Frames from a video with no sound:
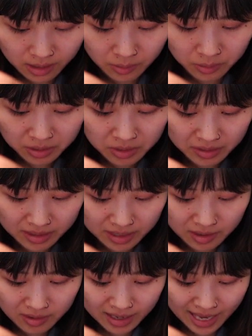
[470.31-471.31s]
Well,
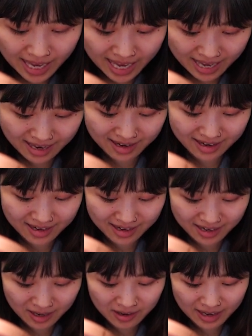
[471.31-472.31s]
you can.
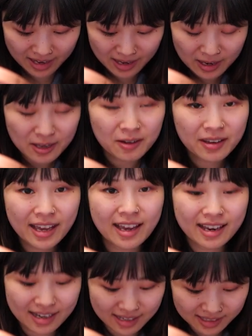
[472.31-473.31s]
Okay, you
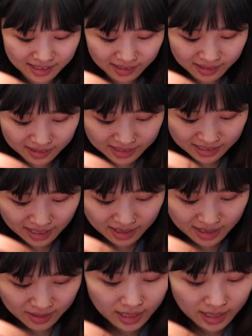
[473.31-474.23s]
can. It's a little scary.